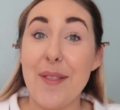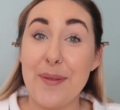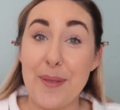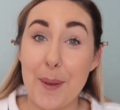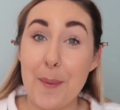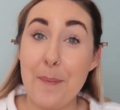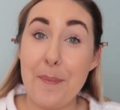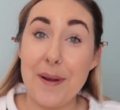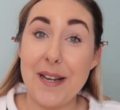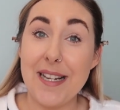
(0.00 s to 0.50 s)

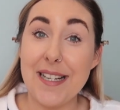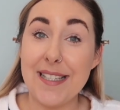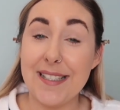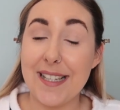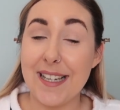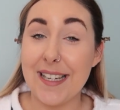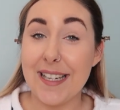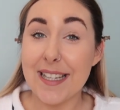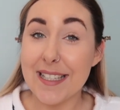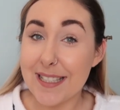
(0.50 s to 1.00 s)
then please
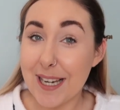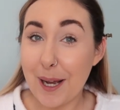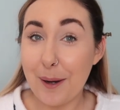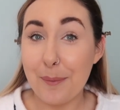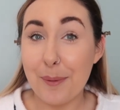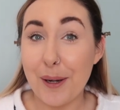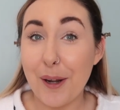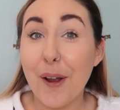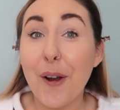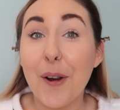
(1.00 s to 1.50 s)
link it down
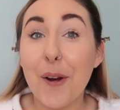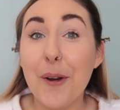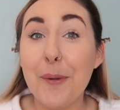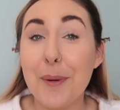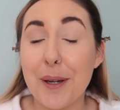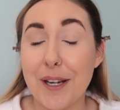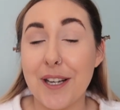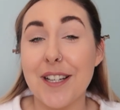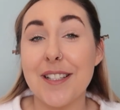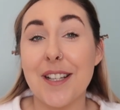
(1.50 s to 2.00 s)
below
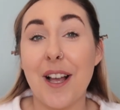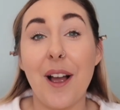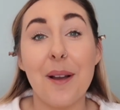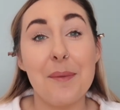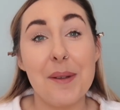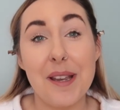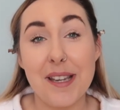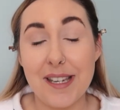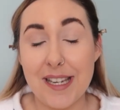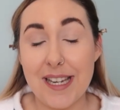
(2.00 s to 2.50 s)
because I'm
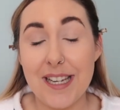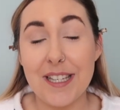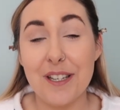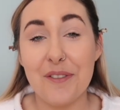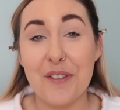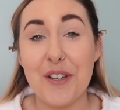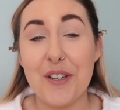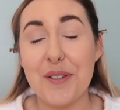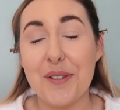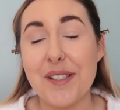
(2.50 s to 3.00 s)
in need of
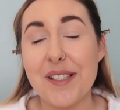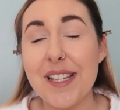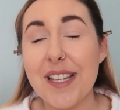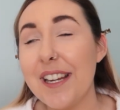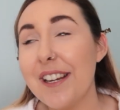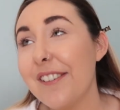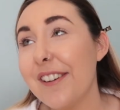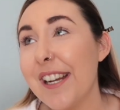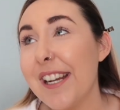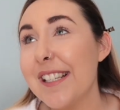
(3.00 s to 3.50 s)
a new
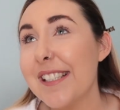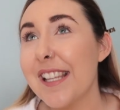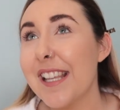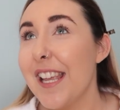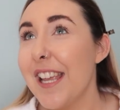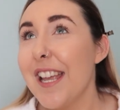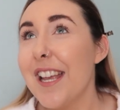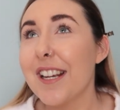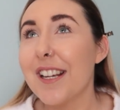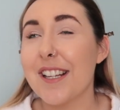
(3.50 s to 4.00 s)
series,
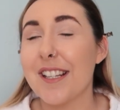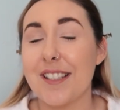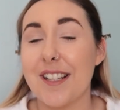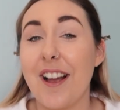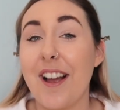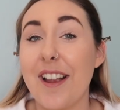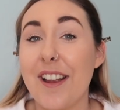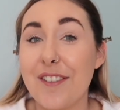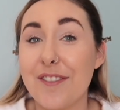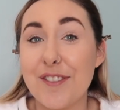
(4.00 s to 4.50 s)
because
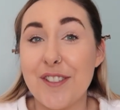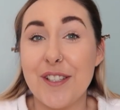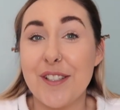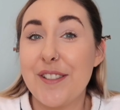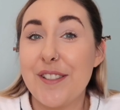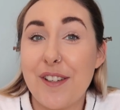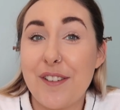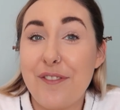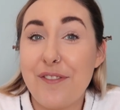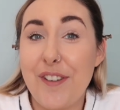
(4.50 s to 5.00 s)
I have
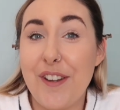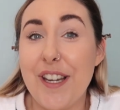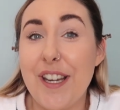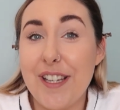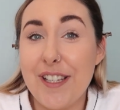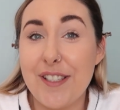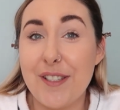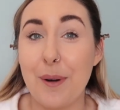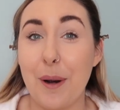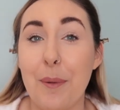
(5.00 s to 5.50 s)
just
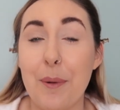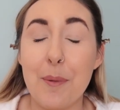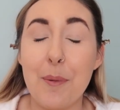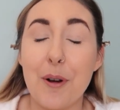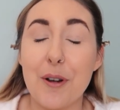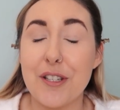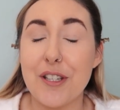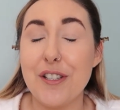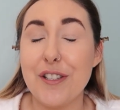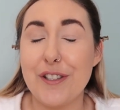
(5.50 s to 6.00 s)
finished, well, we're
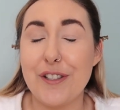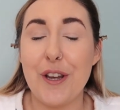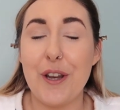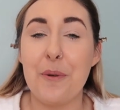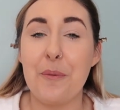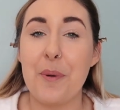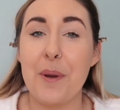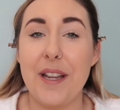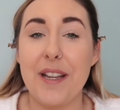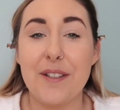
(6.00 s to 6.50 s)
watching
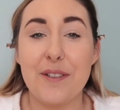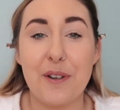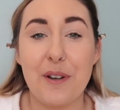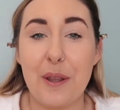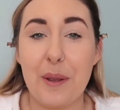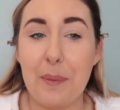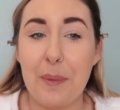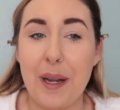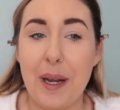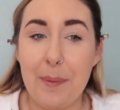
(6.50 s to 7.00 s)
Snowpiercer at
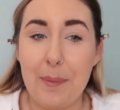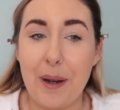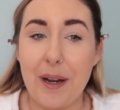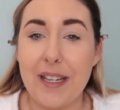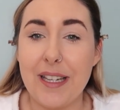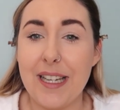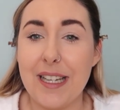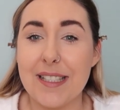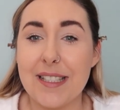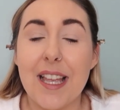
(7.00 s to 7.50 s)
the minute, but I
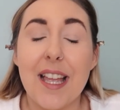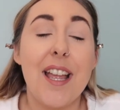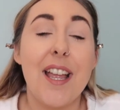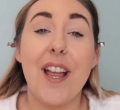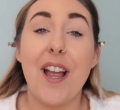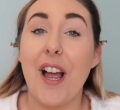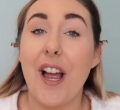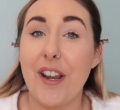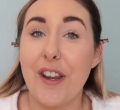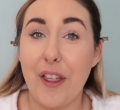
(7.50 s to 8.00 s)
need
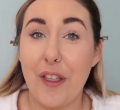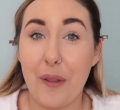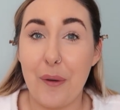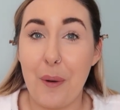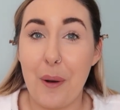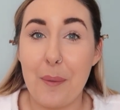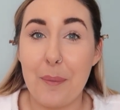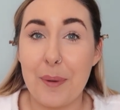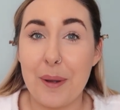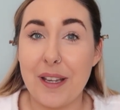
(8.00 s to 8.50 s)
another
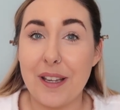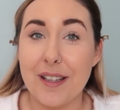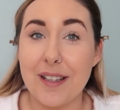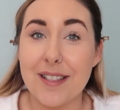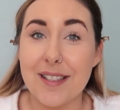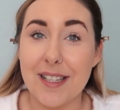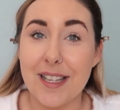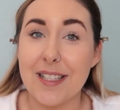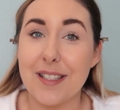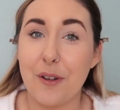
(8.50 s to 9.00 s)
one
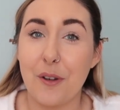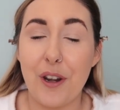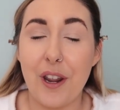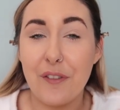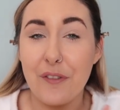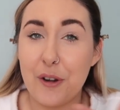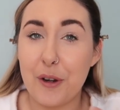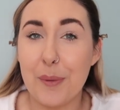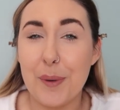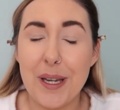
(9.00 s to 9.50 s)
because it's on
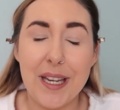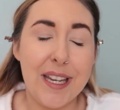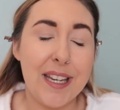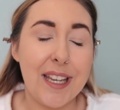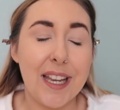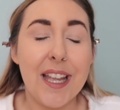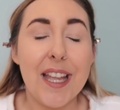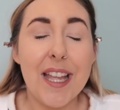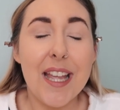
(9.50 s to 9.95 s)
every week.